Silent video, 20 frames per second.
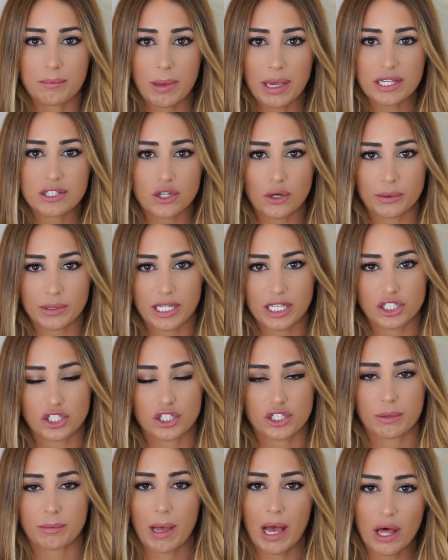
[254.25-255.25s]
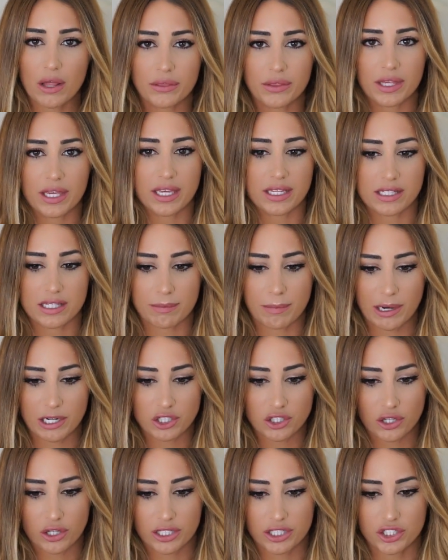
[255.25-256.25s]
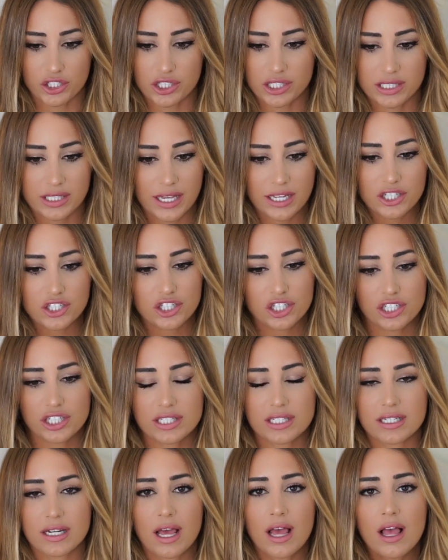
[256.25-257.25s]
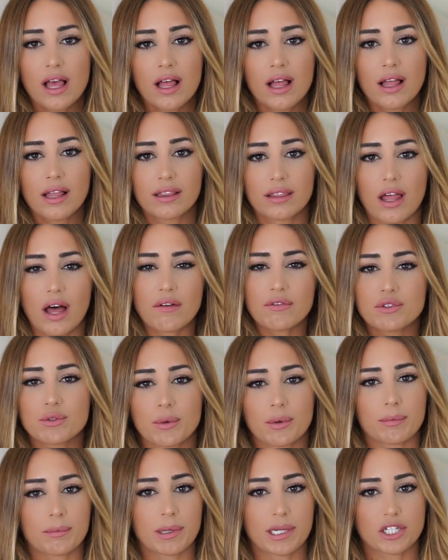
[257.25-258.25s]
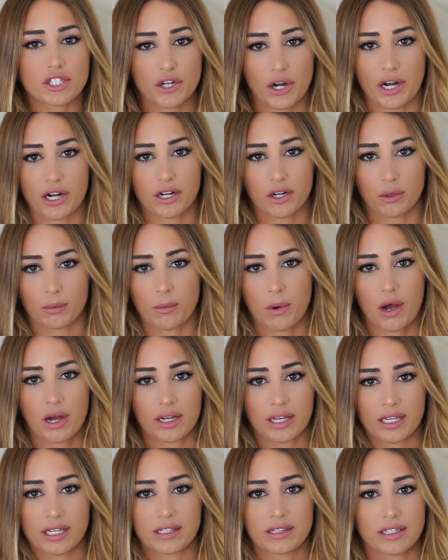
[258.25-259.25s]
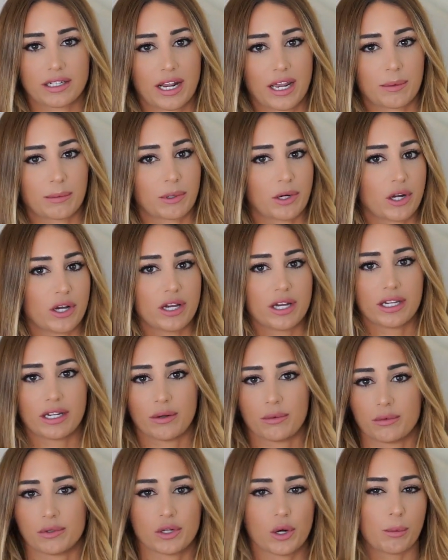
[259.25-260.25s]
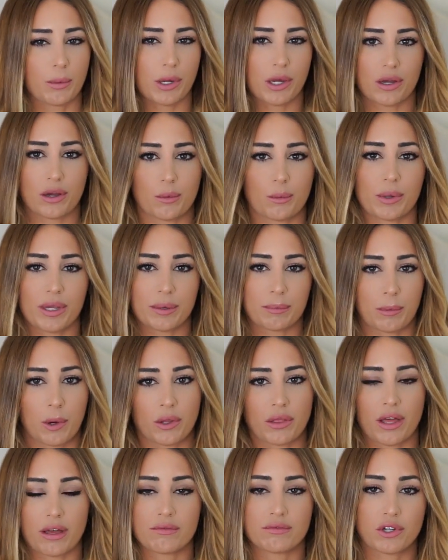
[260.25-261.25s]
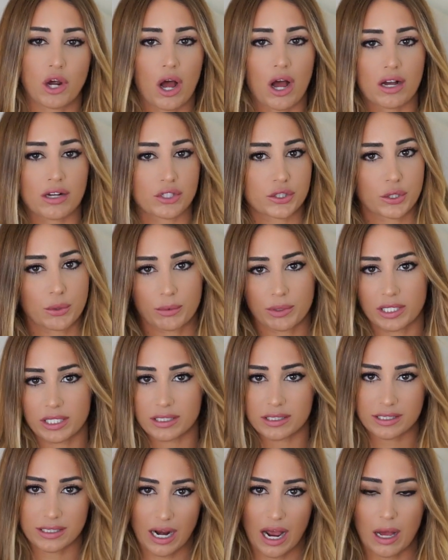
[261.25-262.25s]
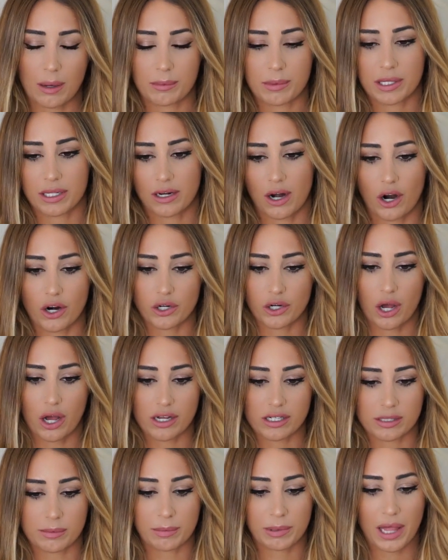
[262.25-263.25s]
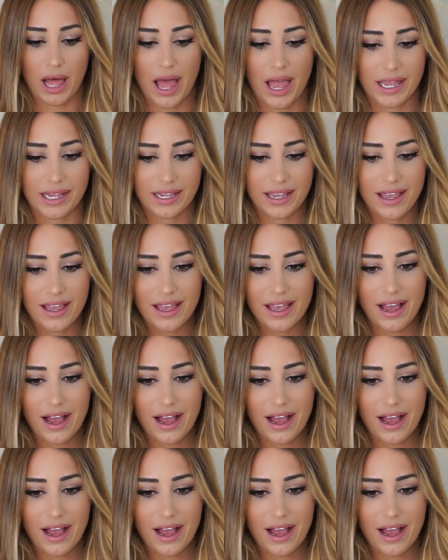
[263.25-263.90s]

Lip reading: makes our relationship healthy and special, and she said she just loves when me and Jared are walking in the neighborhood, and we both have dogs, so we stop and our dogs play.